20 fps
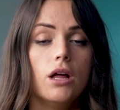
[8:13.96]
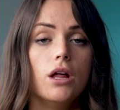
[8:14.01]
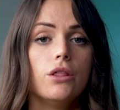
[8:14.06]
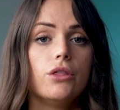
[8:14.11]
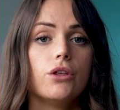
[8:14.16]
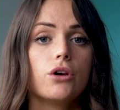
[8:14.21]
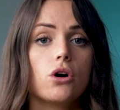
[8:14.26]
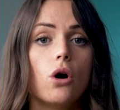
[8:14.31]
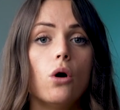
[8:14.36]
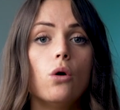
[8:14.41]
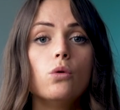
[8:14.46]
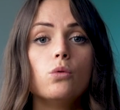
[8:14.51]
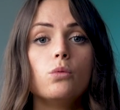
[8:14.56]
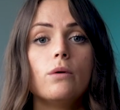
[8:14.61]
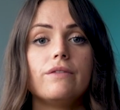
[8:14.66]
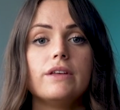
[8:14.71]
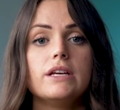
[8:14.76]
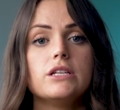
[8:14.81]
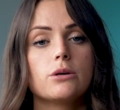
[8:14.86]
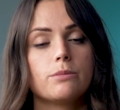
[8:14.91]
The goal
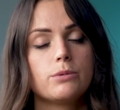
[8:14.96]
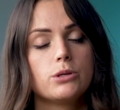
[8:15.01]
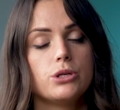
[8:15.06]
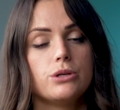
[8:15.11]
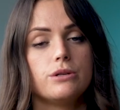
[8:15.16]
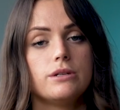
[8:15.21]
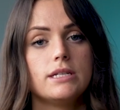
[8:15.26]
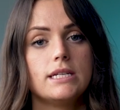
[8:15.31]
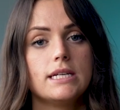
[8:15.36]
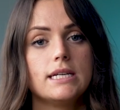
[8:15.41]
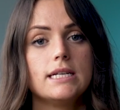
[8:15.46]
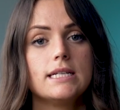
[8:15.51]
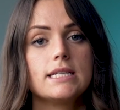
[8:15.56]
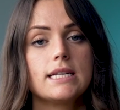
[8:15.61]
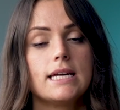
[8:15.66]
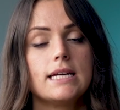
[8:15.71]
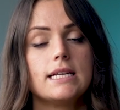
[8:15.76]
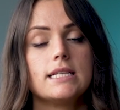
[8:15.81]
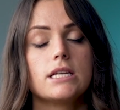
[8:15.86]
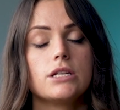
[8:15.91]
with these opportunities
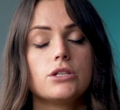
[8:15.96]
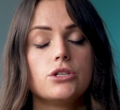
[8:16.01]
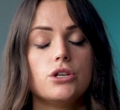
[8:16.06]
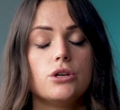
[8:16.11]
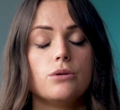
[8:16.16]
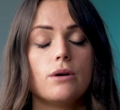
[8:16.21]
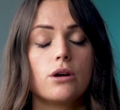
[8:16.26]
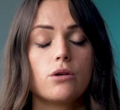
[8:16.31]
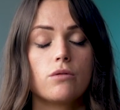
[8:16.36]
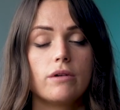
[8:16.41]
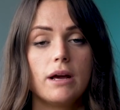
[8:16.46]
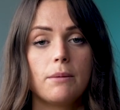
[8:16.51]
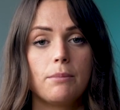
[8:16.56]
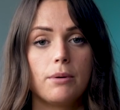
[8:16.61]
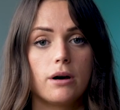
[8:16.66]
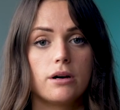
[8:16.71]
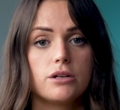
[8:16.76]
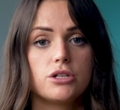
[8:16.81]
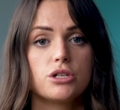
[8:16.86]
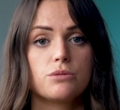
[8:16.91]
is to agree a
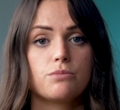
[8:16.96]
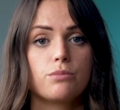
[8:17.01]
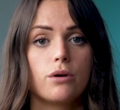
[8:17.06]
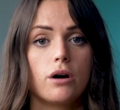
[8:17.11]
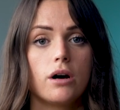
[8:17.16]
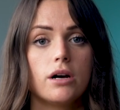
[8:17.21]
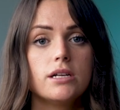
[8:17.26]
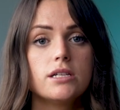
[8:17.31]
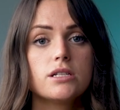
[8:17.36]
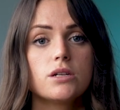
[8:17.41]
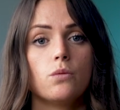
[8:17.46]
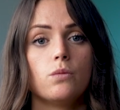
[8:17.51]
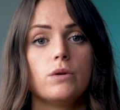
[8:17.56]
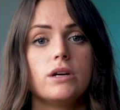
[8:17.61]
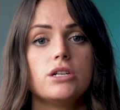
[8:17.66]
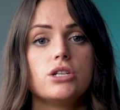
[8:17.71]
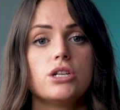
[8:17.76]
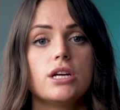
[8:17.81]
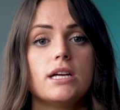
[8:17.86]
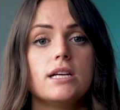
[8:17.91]
purchase price
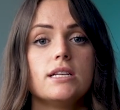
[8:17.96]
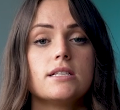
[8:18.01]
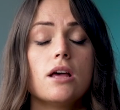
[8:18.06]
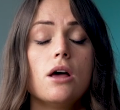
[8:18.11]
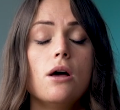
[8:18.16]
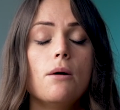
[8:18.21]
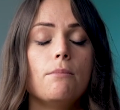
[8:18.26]
which is